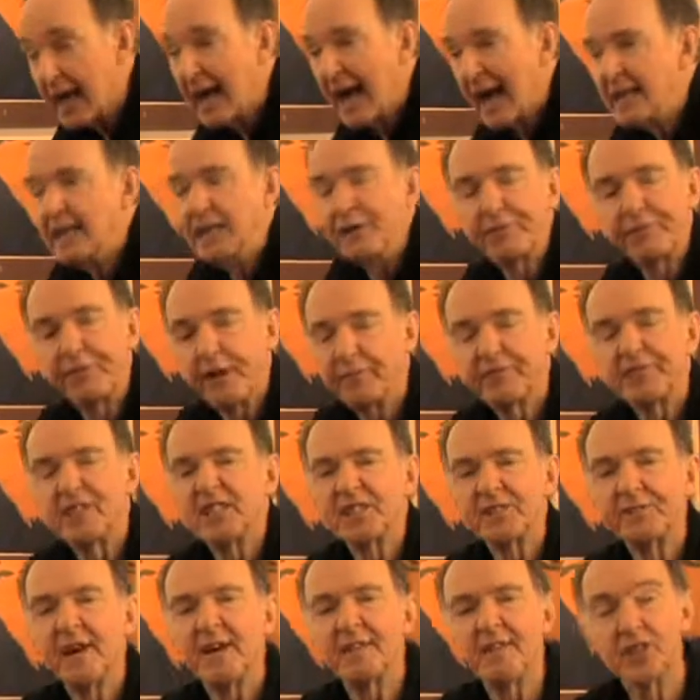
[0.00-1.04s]
and he fluffed
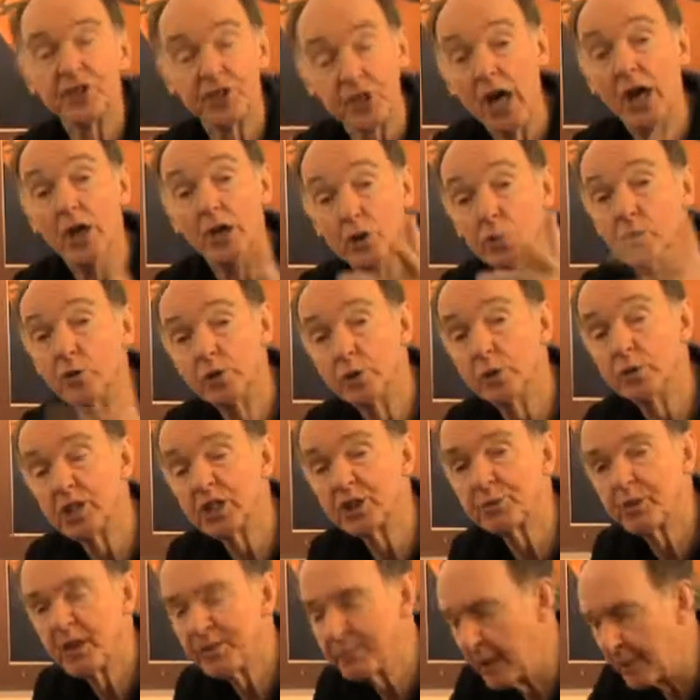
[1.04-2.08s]
his feathers. You can do
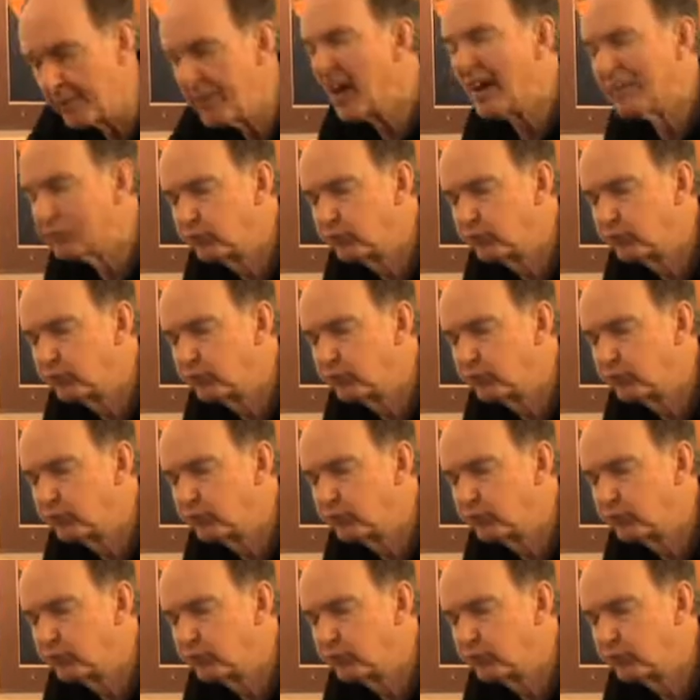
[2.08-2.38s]
this with me.